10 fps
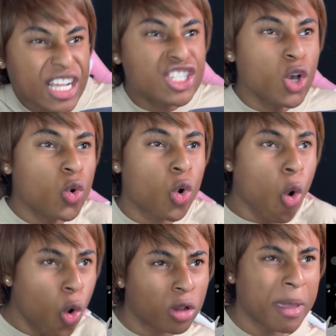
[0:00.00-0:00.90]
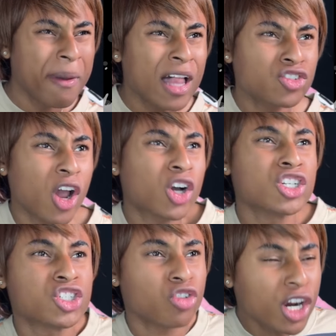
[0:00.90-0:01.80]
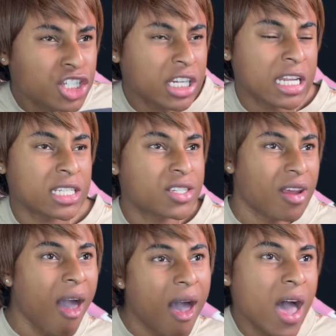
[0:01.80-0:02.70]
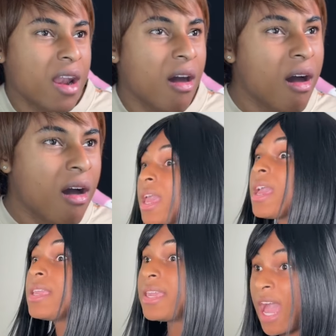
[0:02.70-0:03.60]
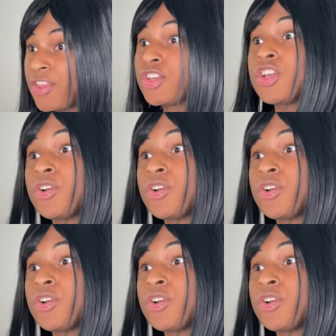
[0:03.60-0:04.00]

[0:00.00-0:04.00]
that's so cool. Maybe I'll try construction instead. Yeah, the